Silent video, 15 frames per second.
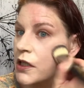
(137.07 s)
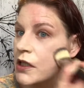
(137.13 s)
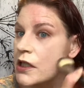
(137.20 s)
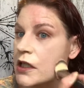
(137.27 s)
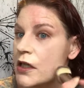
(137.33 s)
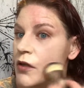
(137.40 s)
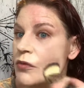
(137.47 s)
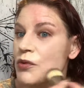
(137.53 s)

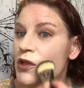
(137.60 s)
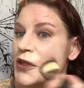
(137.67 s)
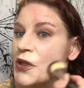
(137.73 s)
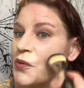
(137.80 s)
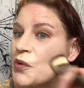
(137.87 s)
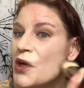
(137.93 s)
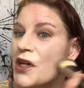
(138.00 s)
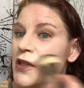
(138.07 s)
And I really
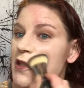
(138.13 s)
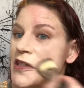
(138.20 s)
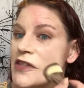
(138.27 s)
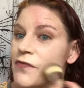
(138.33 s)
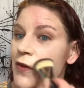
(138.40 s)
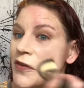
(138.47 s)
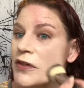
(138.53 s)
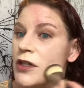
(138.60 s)
want this
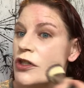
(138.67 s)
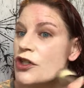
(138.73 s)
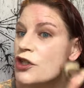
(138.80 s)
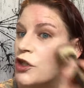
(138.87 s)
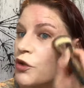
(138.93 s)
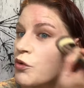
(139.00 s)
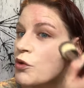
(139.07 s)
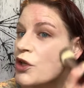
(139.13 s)
foundation
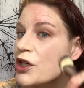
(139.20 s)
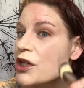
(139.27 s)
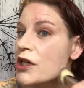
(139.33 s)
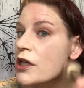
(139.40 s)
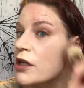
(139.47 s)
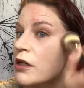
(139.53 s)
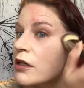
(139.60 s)
to work.